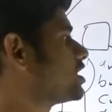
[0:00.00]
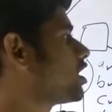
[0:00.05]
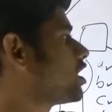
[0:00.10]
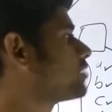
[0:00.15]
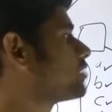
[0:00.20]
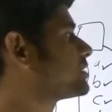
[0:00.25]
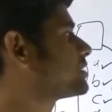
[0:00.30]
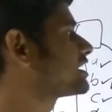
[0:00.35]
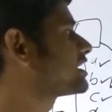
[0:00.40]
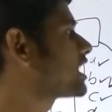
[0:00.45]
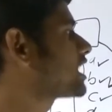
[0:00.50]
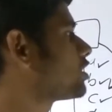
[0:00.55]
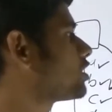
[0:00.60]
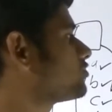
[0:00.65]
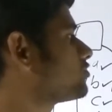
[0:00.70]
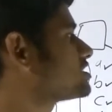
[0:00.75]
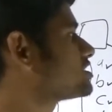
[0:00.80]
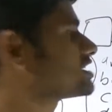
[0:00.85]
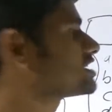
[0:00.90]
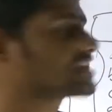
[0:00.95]
of data on
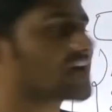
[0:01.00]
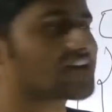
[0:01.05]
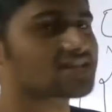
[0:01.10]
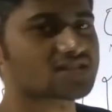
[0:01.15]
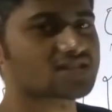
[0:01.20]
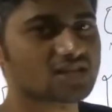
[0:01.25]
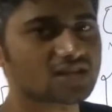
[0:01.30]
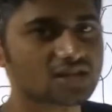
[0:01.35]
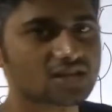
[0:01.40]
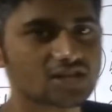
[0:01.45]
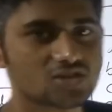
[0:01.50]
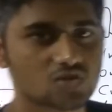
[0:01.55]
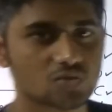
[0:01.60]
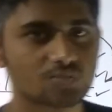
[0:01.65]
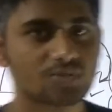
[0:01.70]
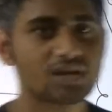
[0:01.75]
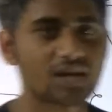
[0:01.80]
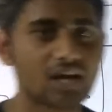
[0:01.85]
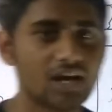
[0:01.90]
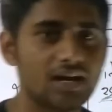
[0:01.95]
which the task tracker needs to
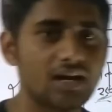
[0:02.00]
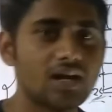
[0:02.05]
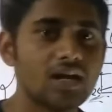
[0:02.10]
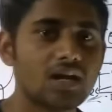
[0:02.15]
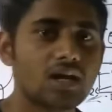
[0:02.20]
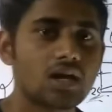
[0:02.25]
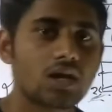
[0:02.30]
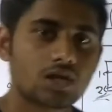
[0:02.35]
be run,